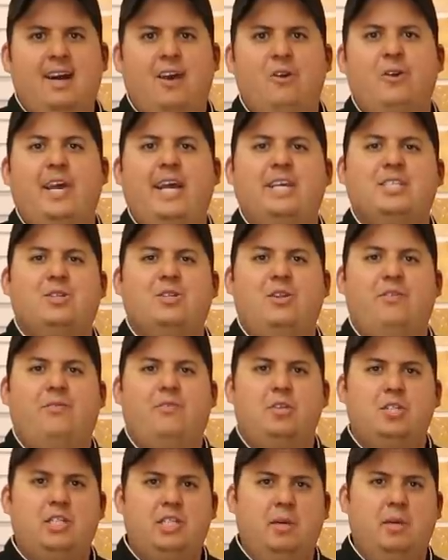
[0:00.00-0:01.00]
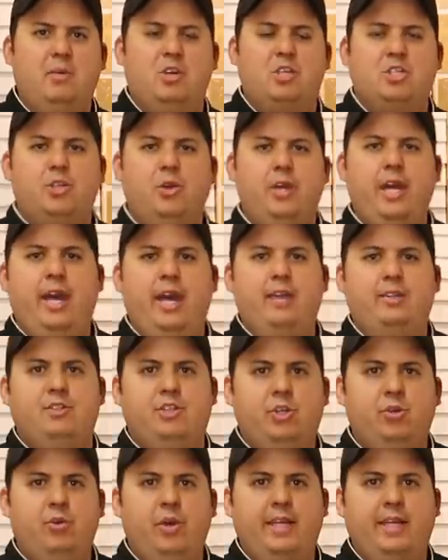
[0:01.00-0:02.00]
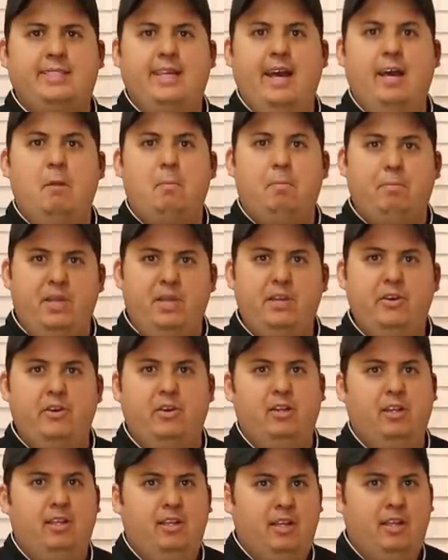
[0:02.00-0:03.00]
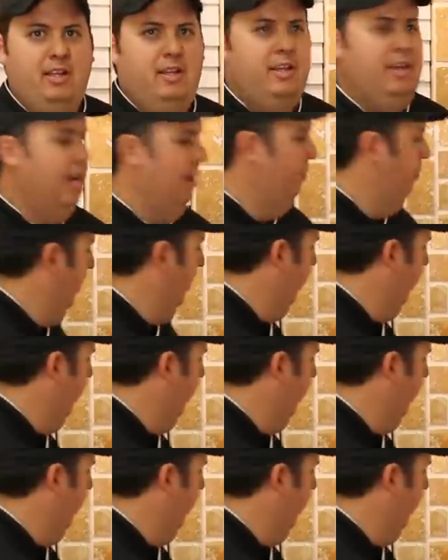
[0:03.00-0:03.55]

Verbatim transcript: Okay, so the first thing I'm gonna show you how to do is how to peel a